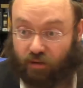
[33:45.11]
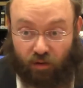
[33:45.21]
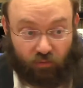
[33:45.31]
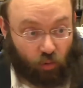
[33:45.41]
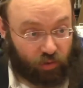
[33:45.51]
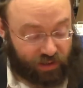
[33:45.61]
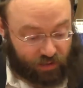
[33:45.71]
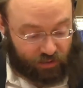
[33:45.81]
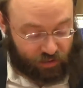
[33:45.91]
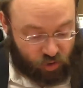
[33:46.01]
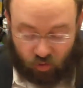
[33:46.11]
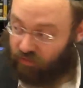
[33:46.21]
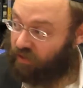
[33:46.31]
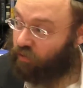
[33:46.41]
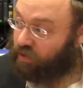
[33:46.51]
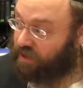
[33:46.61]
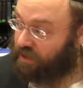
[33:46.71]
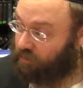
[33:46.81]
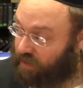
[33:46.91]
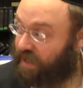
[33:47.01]
of all, the, the Tshuva of all the
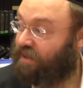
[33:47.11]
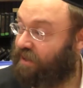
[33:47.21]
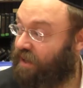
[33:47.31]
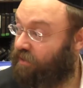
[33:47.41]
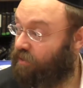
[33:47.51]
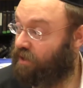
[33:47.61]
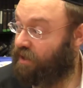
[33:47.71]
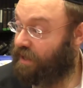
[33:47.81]
Eden will get together